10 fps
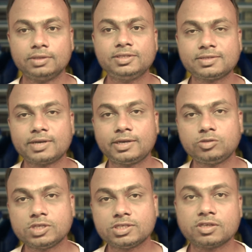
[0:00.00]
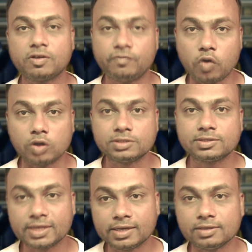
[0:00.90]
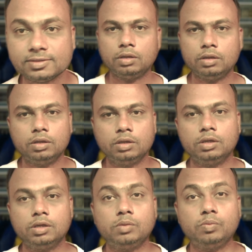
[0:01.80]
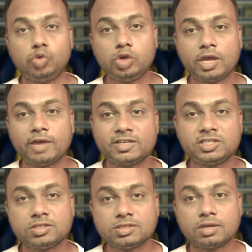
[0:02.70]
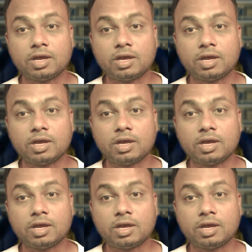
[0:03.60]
This reduces false signals. Moving averages